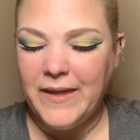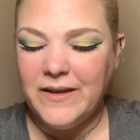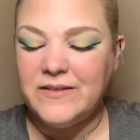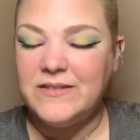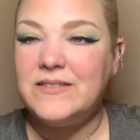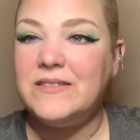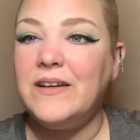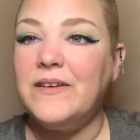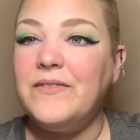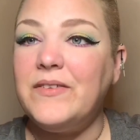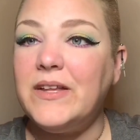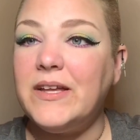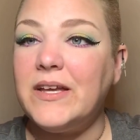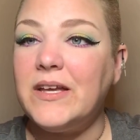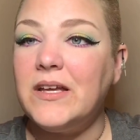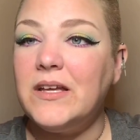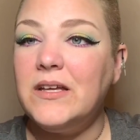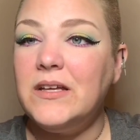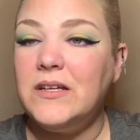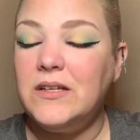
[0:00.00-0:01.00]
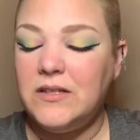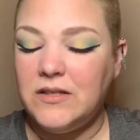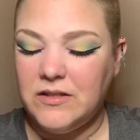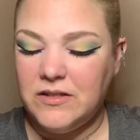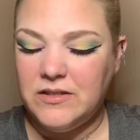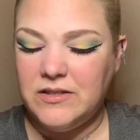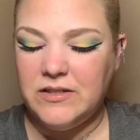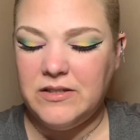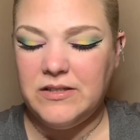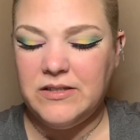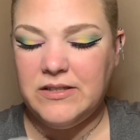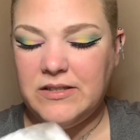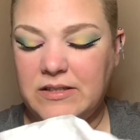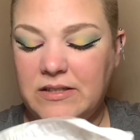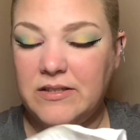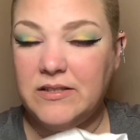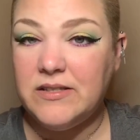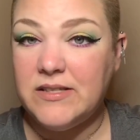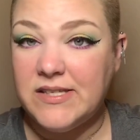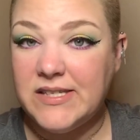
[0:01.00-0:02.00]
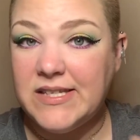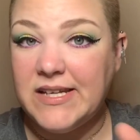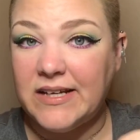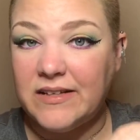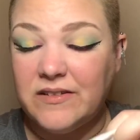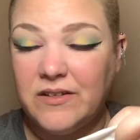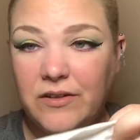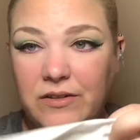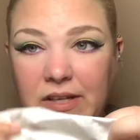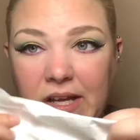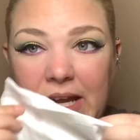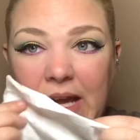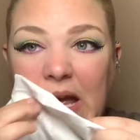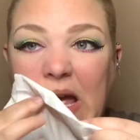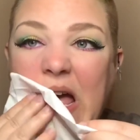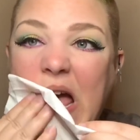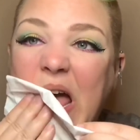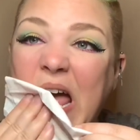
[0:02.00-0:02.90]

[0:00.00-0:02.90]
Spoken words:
This stuff like sticks all day.